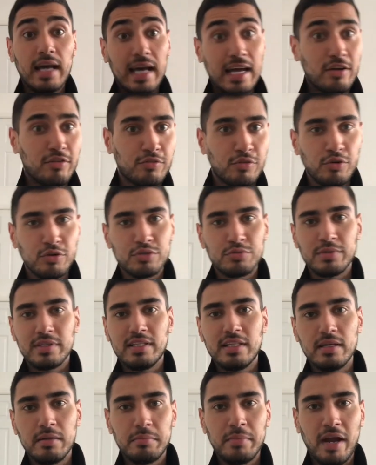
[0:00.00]
And of course, with
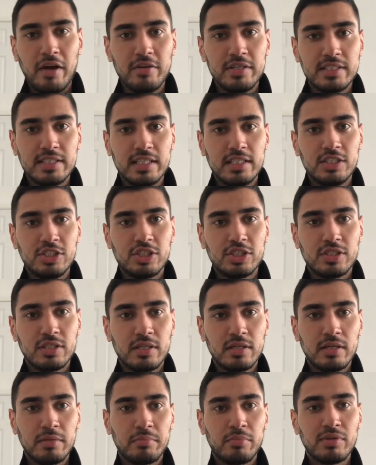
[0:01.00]
the Perisic
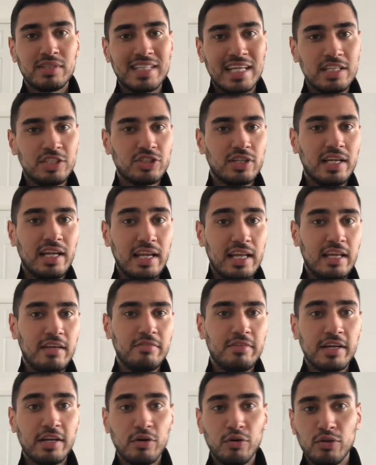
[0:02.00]
potentially
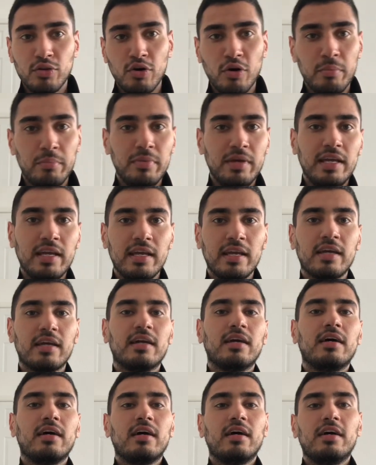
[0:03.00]
leaving or not being,
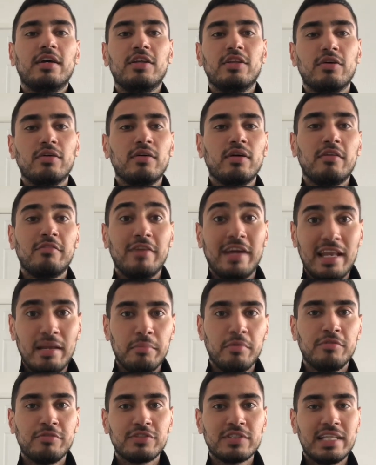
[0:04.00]
you know,
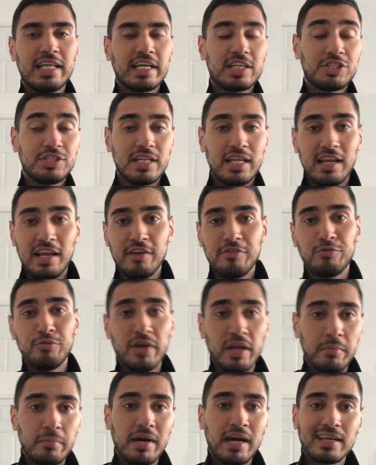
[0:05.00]
available for selection at left
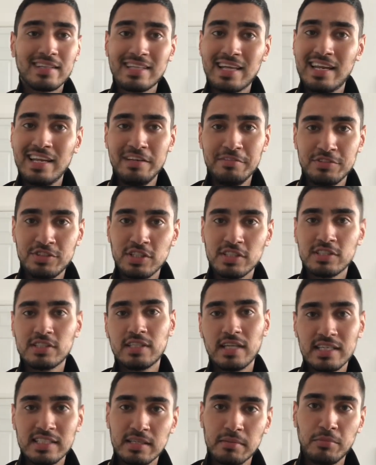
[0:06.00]
wing back, that leaves just
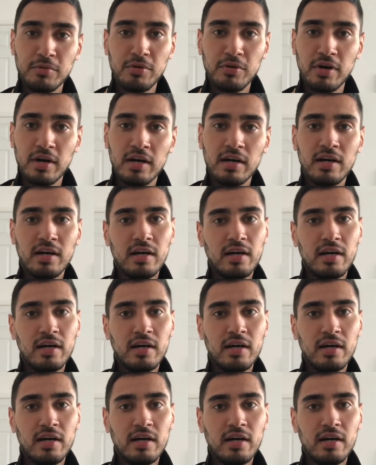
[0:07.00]
Asamoah,